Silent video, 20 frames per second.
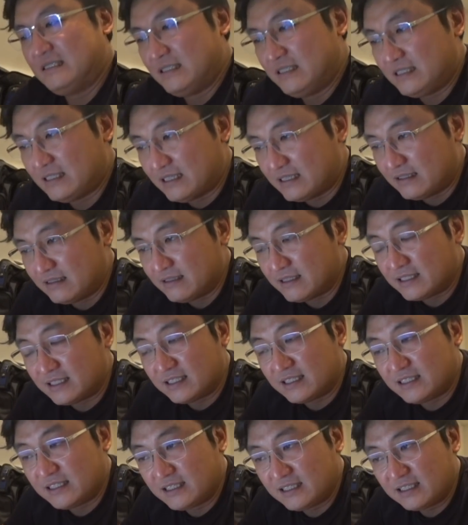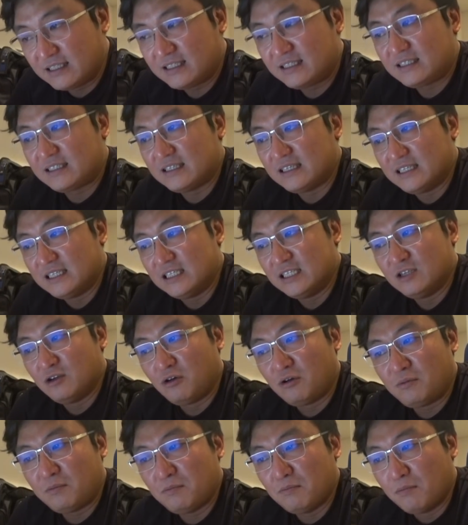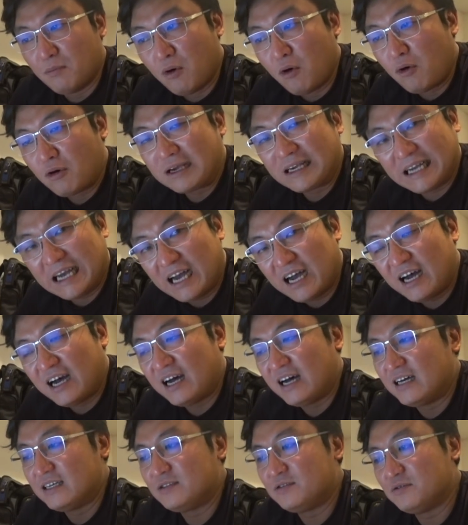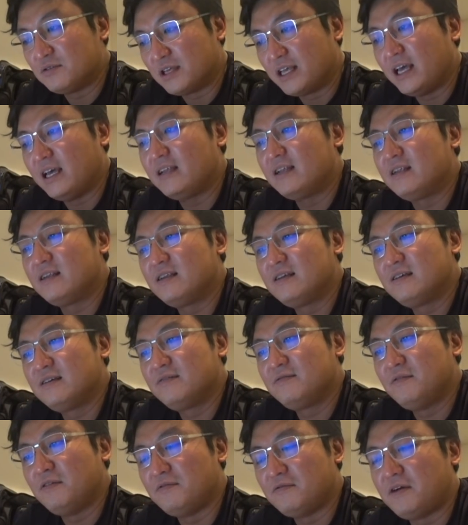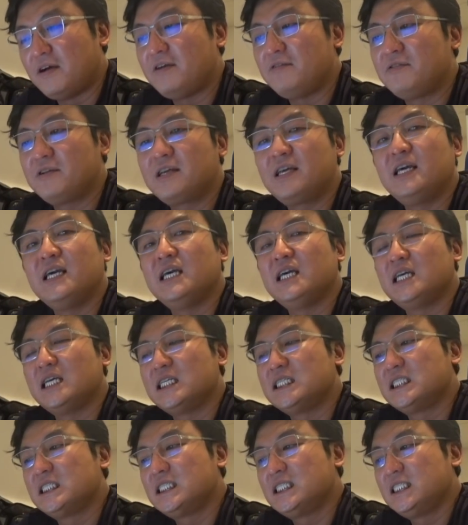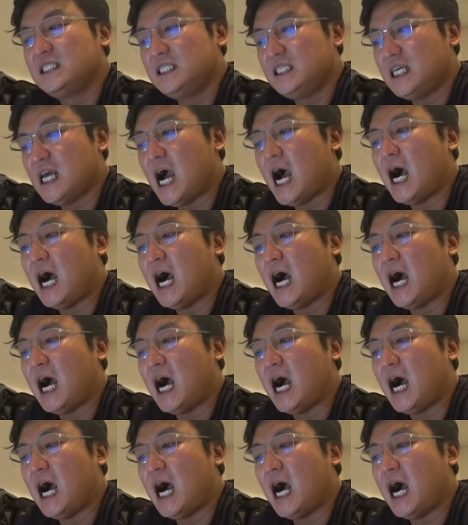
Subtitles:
There is a lot more car to get for 500k. Yeah.